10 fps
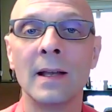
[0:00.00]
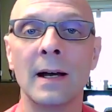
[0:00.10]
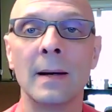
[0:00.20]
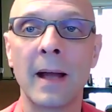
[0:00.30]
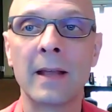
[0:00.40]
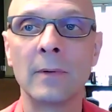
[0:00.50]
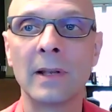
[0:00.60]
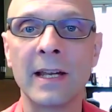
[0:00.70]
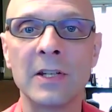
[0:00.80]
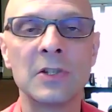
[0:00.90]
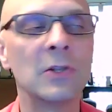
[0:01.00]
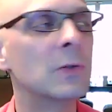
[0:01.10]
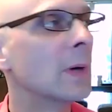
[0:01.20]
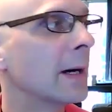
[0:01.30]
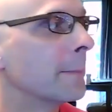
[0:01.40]
I can relate it
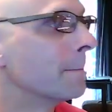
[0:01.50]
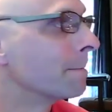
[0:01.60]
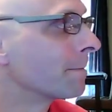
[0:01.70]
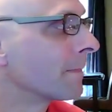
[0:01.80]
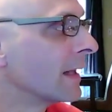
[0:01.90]
to